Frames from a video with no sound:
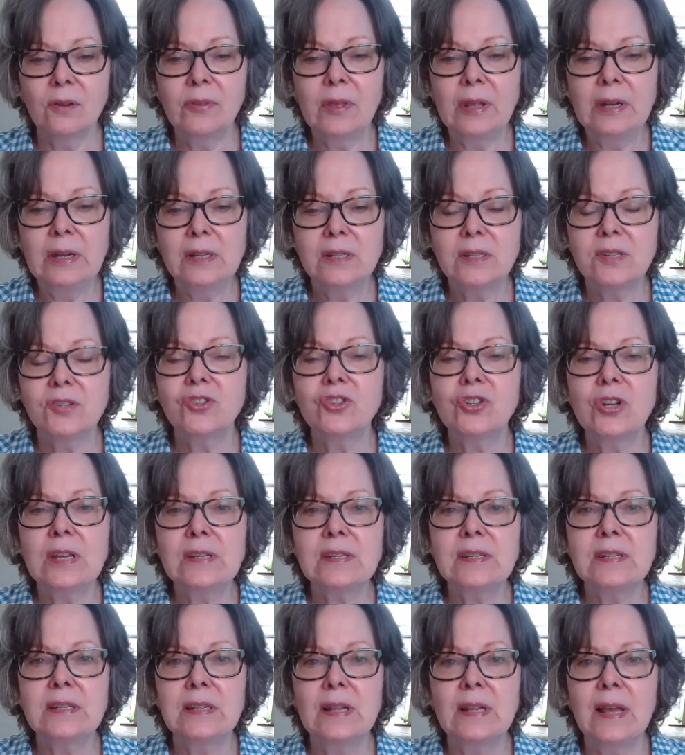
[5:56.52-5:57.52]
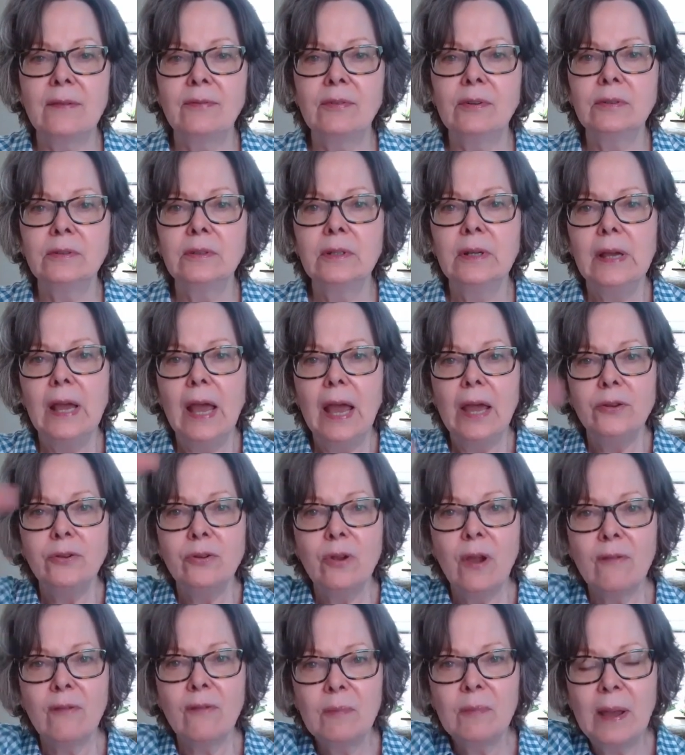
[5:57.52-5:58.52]
that it's chest level and you
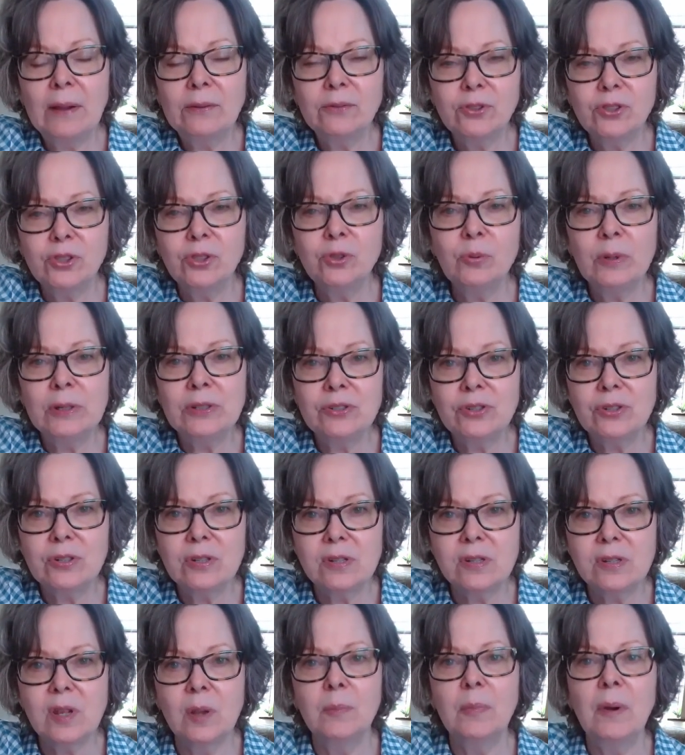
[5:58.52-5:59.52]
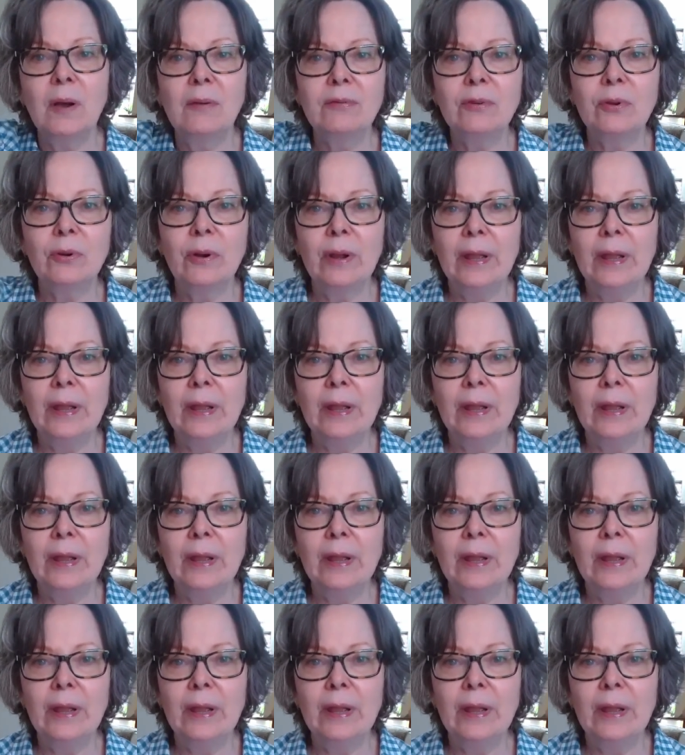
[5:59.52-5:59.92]
have about 2 inches above your